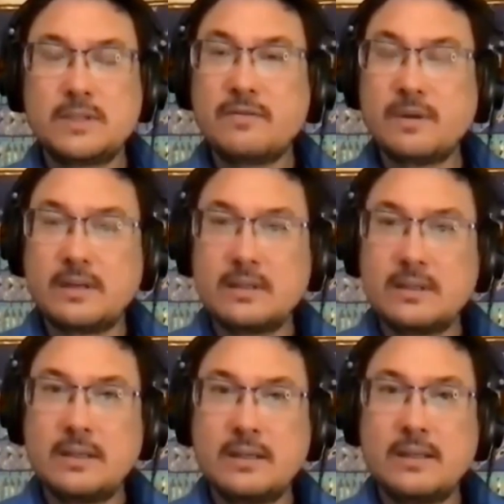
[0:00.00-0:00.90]
different.
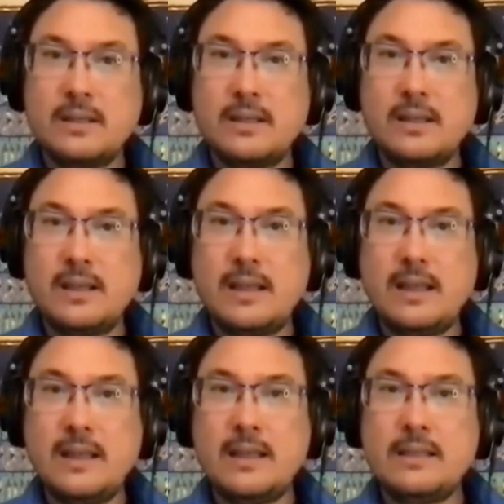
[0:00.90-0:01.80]

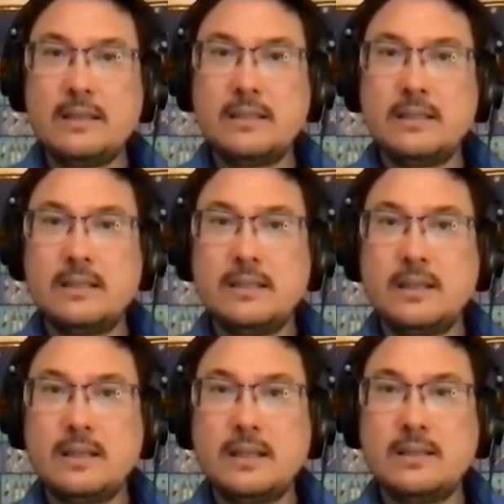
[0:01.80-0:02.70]
And
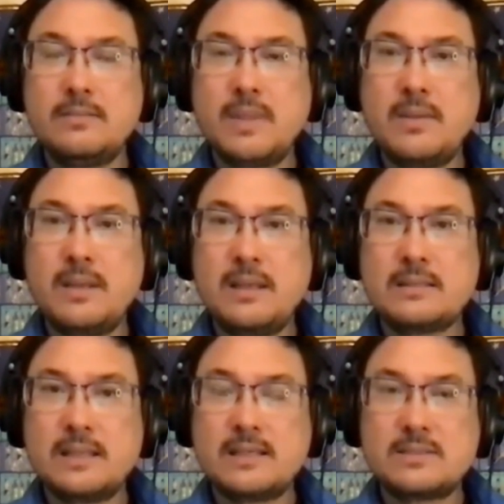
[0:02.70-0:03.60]
then maybe
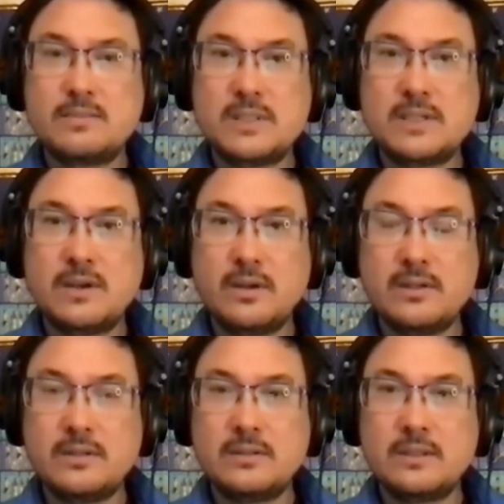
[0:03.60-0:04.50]
it's less
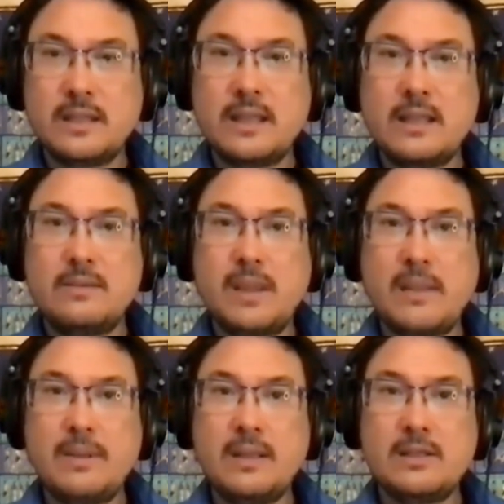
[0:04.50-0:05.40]
material and
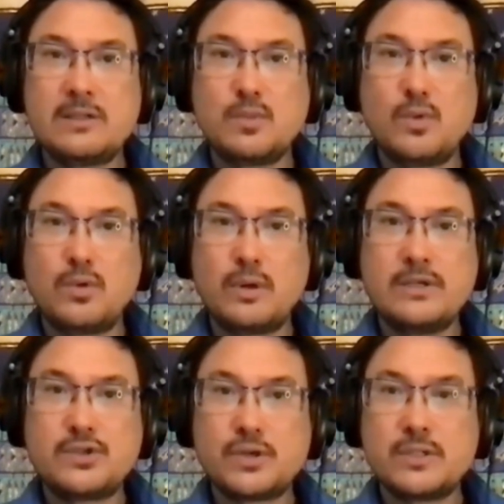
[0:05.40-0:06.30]
maybe it's more
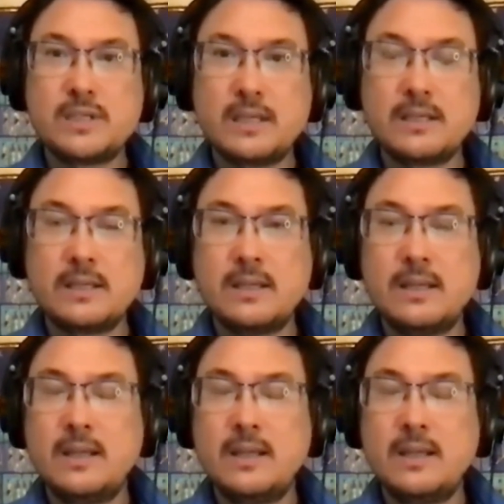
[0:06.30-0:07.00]
intrinsic.